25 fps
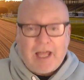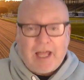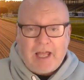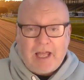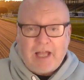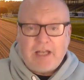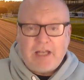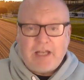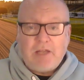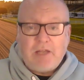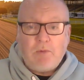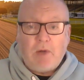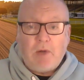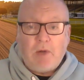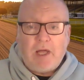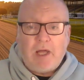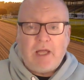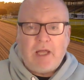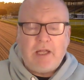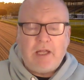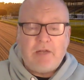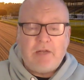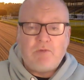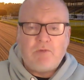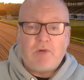
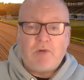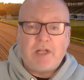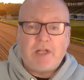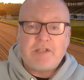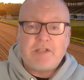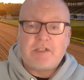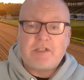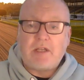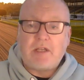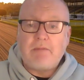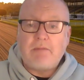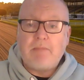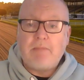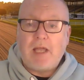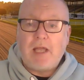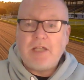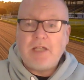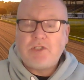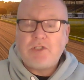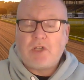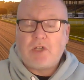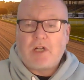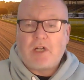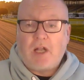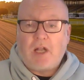anywhere in racing.
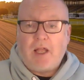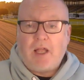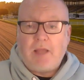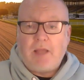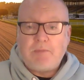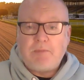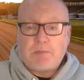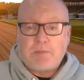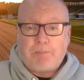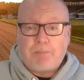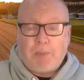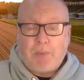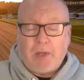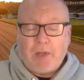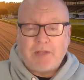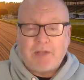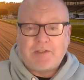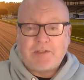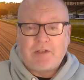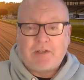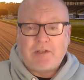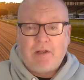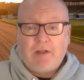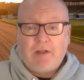Major claims, but